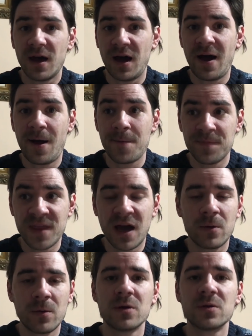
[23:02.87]
uh,
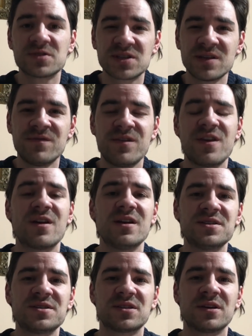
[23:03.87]
that will
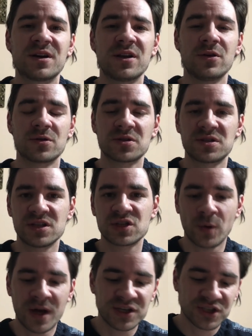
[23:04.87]
severely stir your
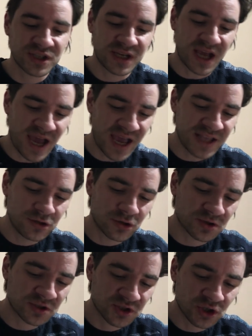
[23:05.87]
situation and
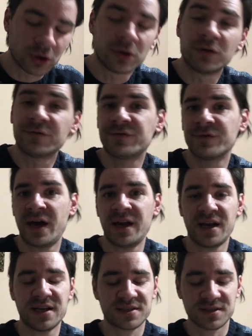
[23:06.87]
your soul for
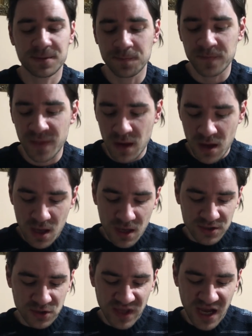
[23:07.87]
that is.
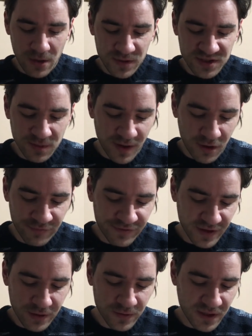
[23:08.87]
So that was about
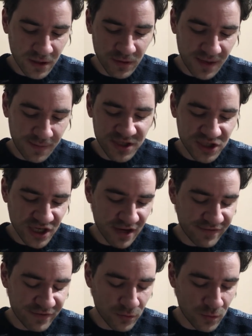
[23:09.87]
Virgo. Now let me
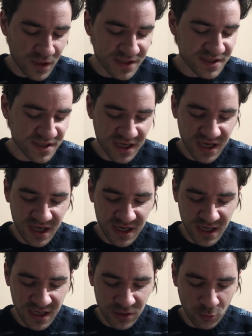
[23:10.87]
shuffle once
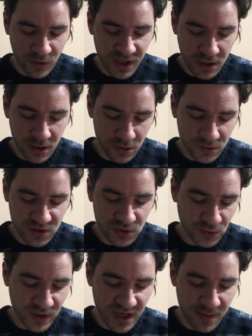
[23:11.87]
again and we go
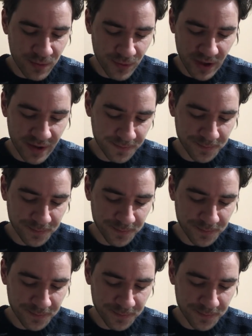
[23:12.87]
to Libra.